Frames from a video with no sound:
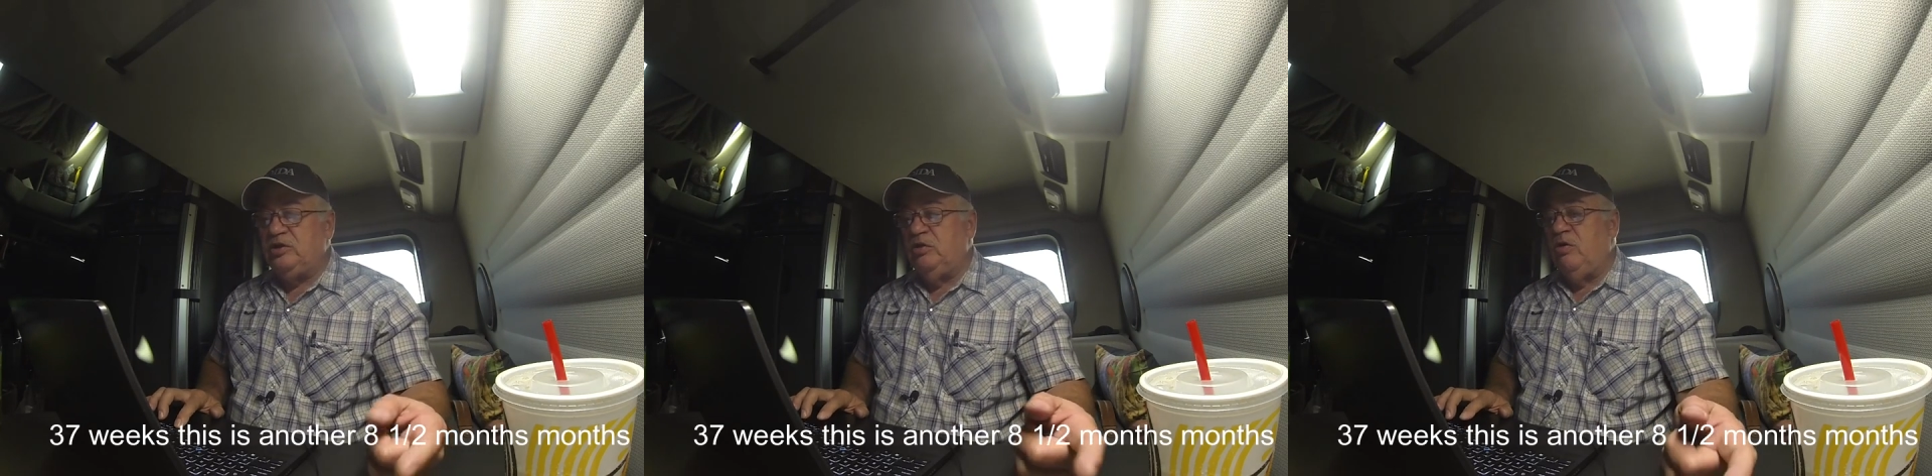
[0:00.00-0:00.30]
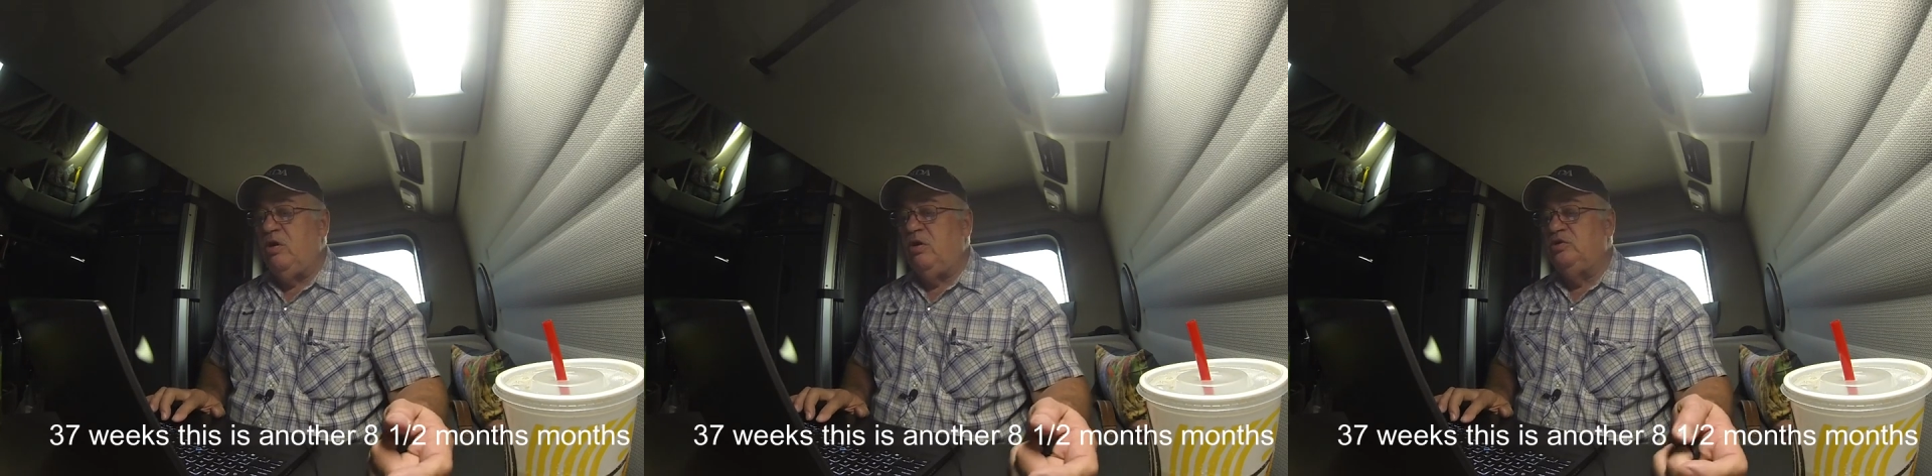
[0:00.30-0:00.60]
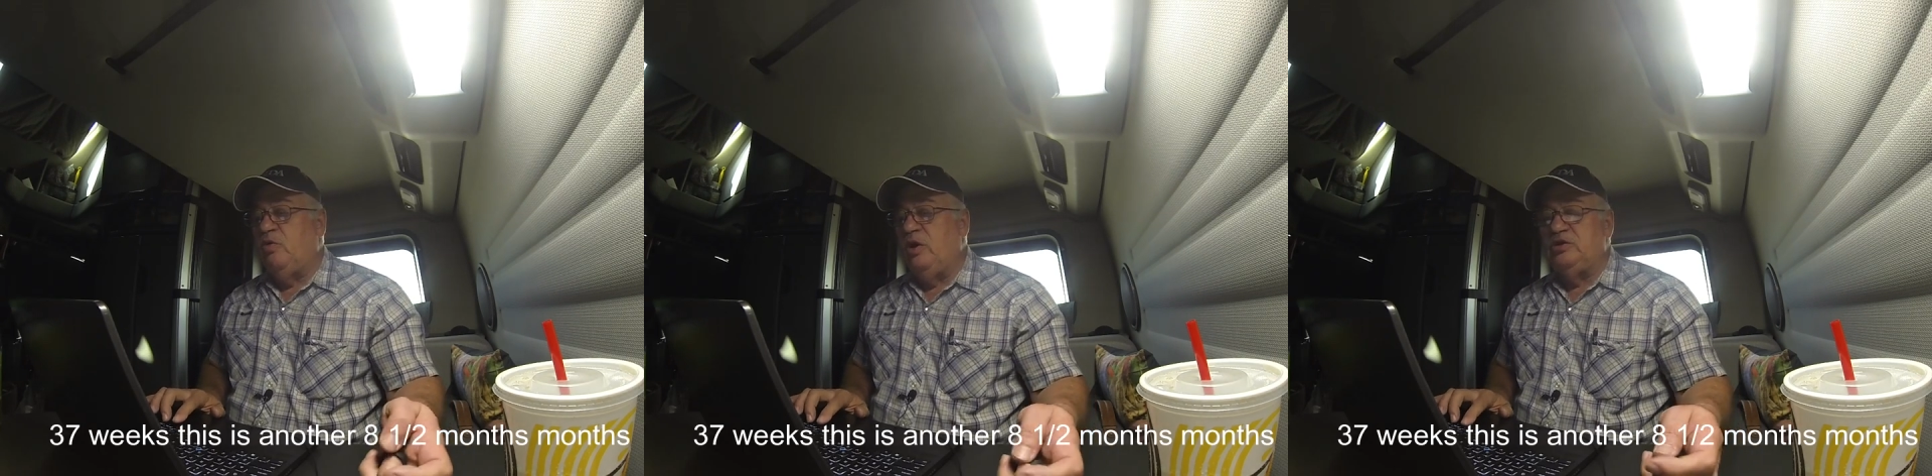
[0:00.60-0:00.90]

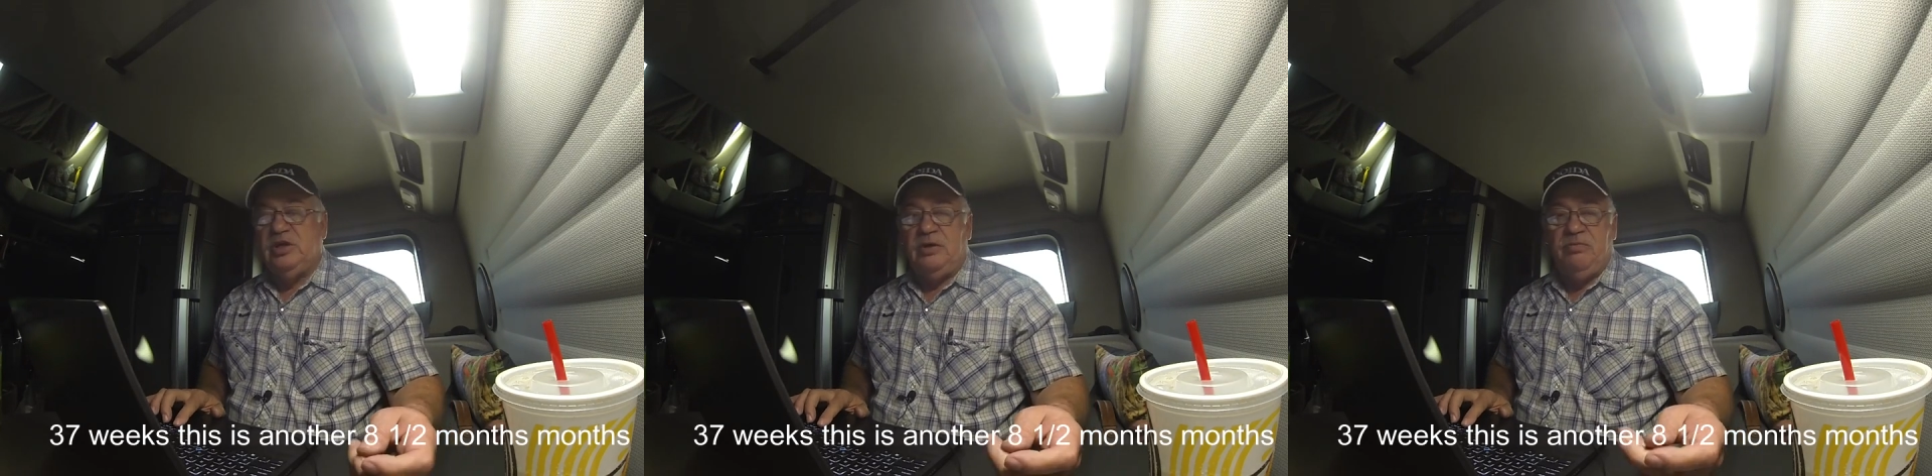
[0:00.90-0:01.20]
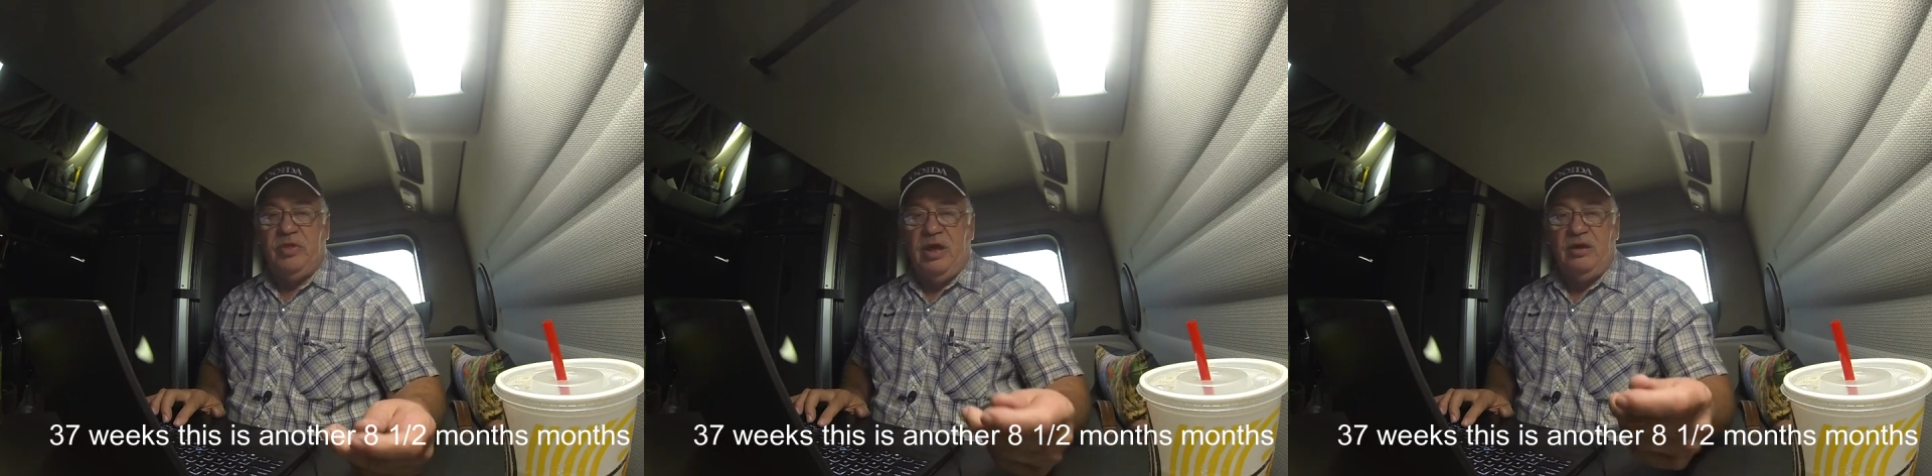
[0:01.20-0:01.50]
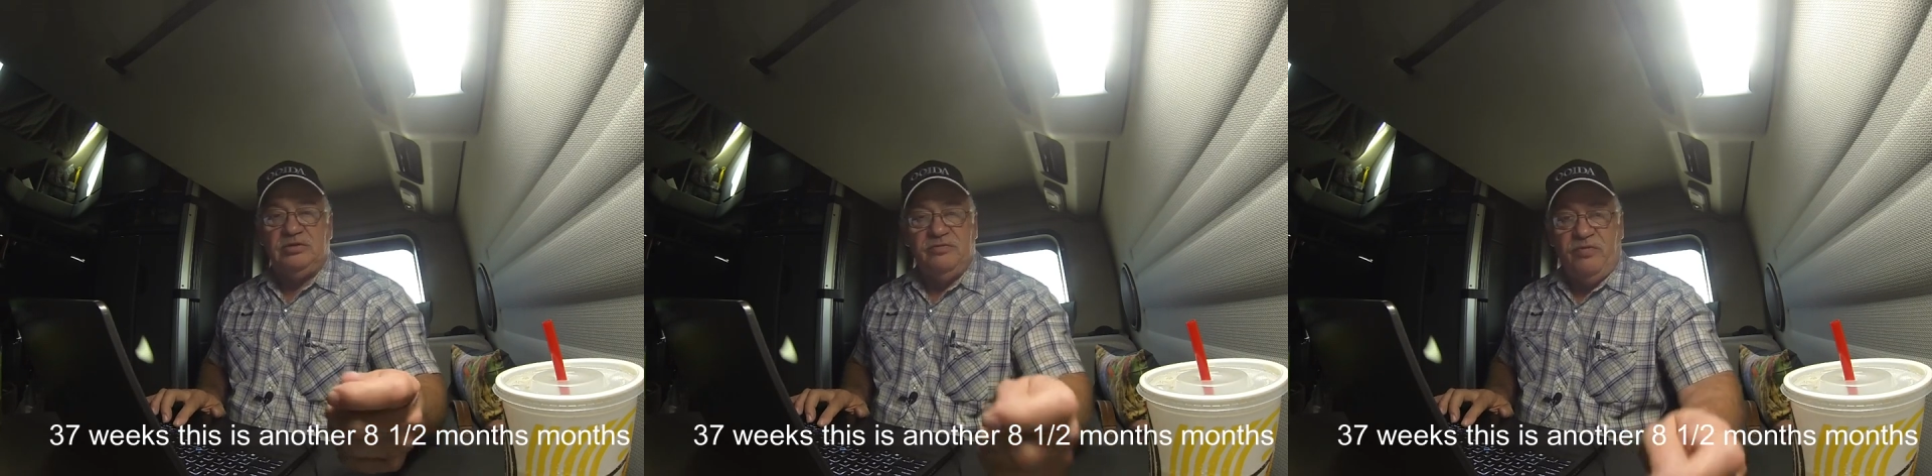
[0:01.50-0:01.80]

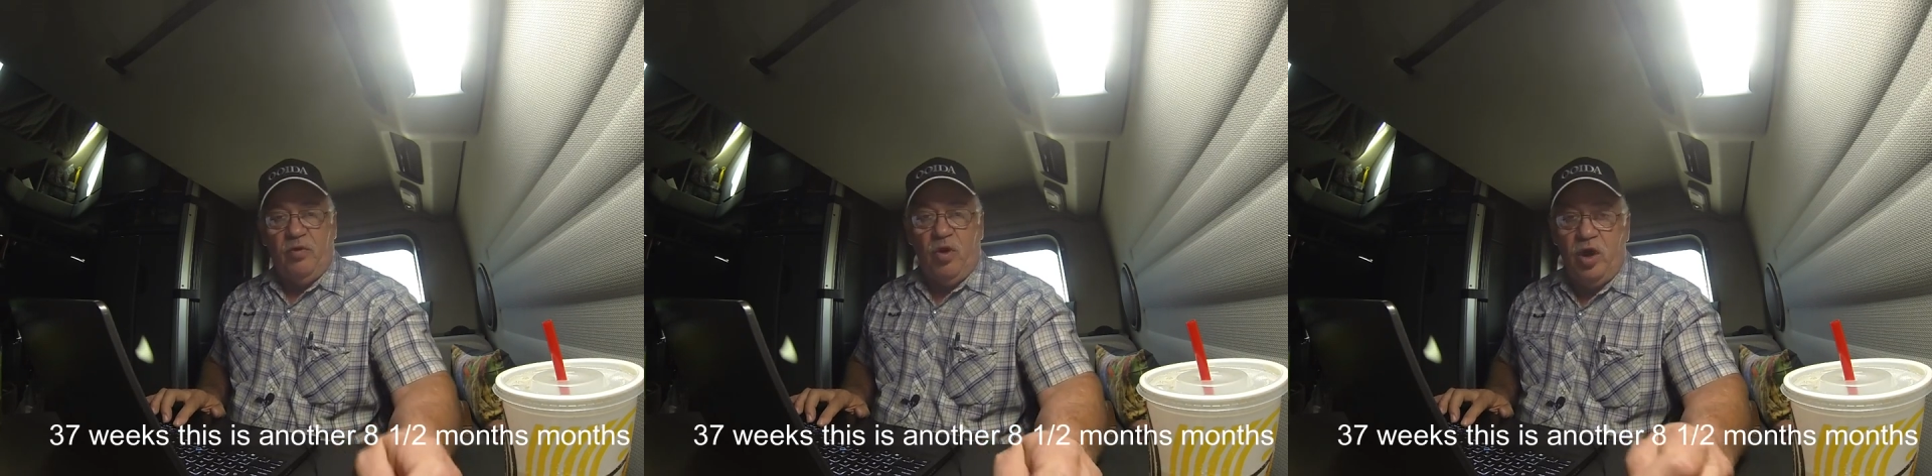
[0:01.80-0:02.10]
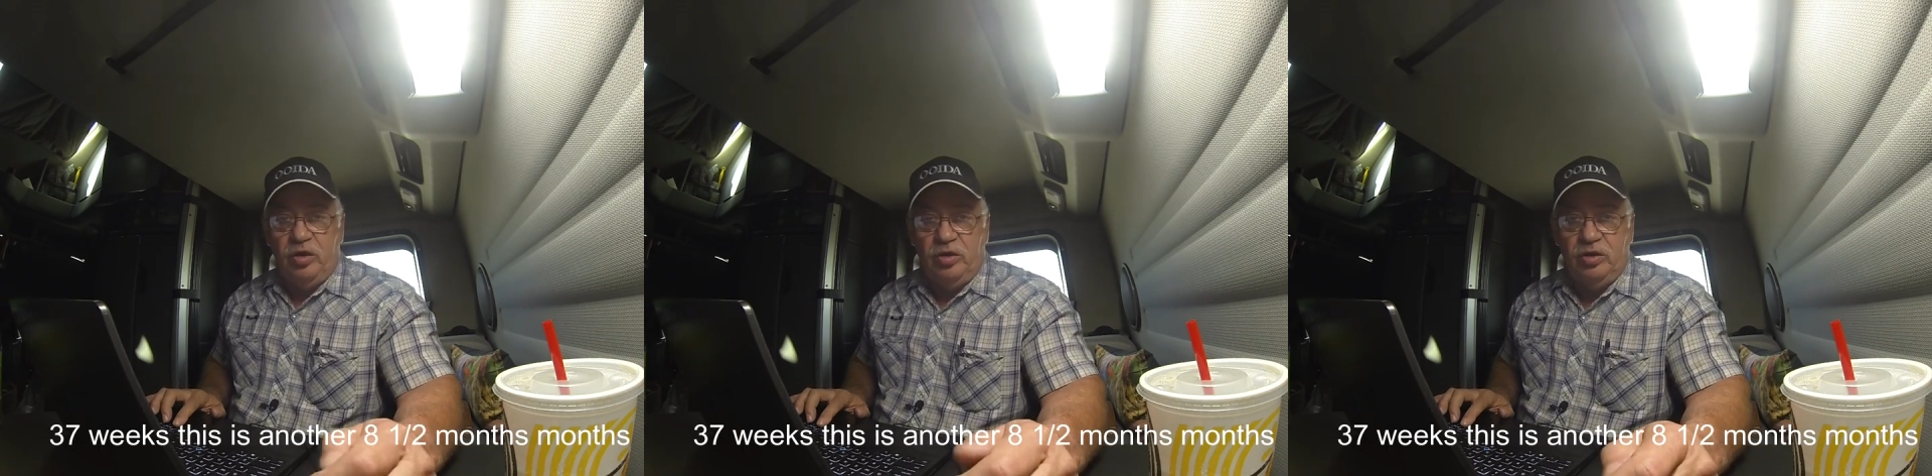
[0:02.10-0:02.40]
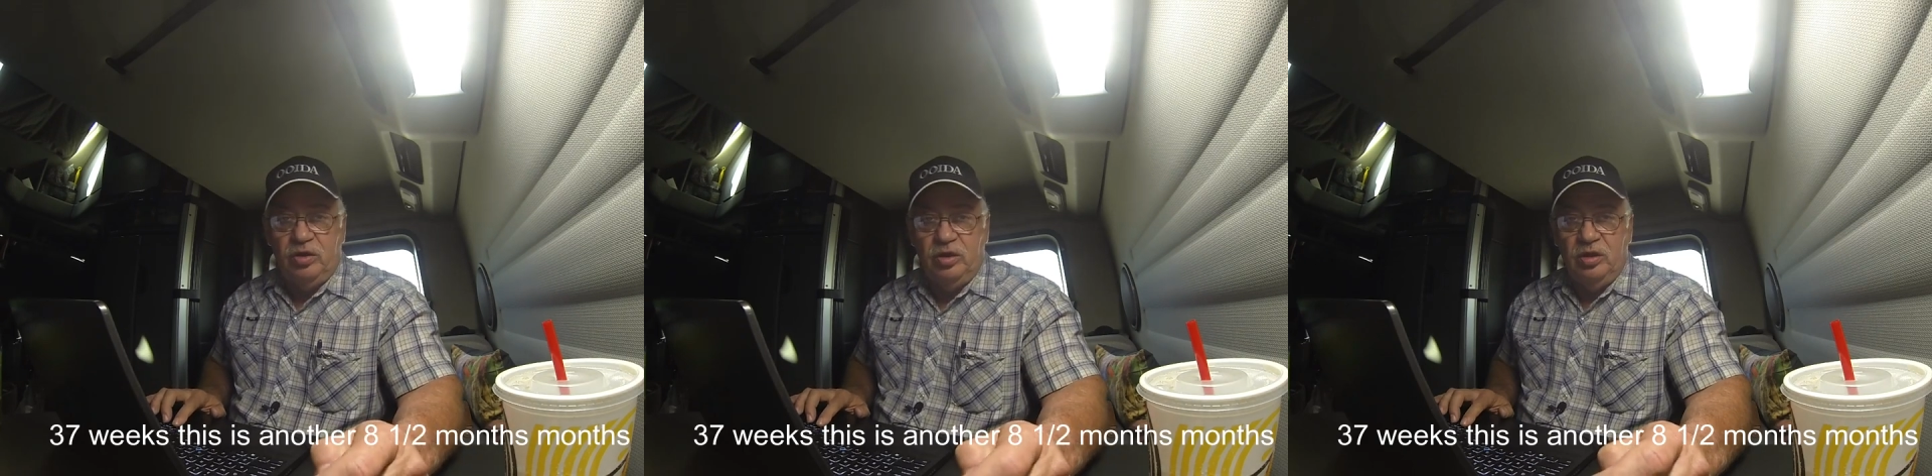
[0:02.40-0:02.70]

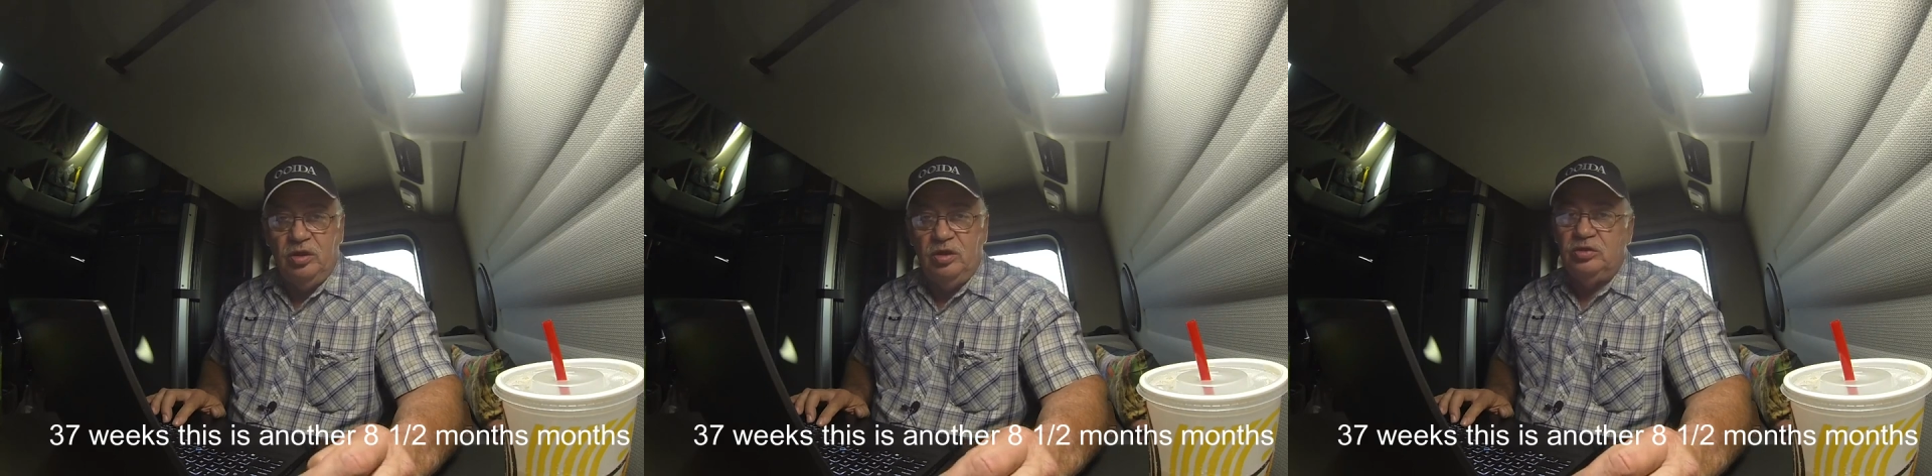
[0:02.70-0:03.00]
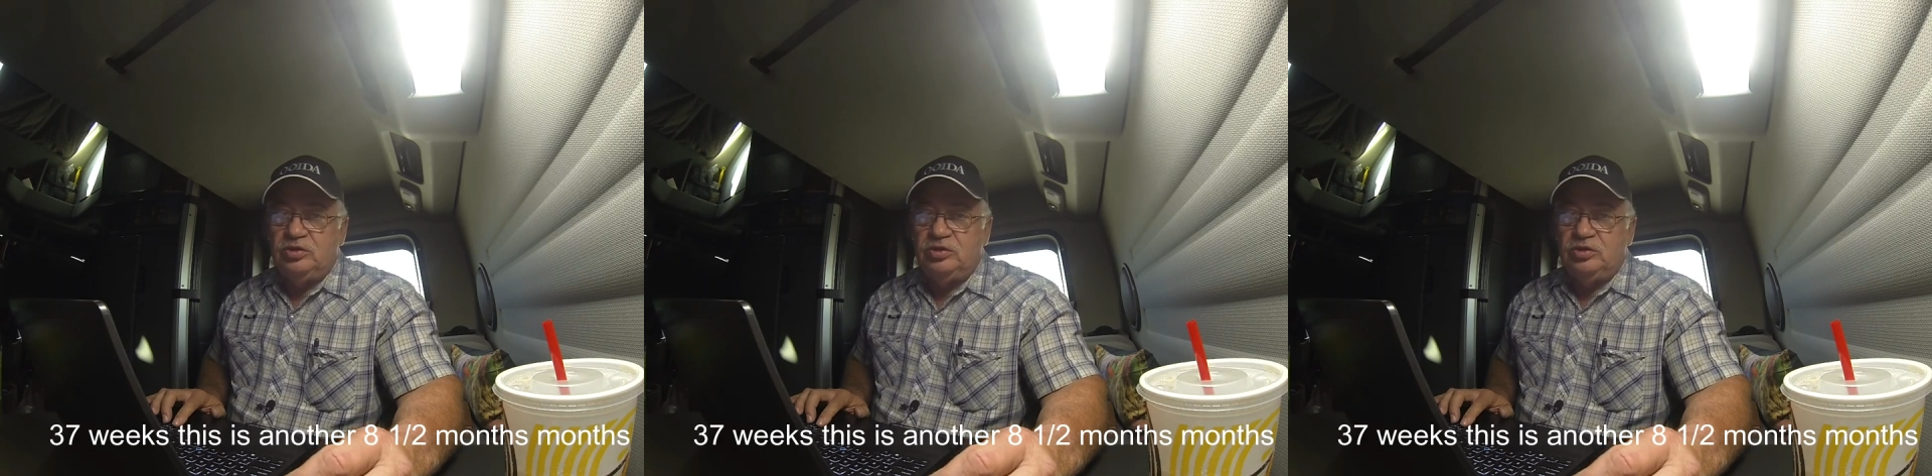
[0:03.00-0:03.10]
$227,400.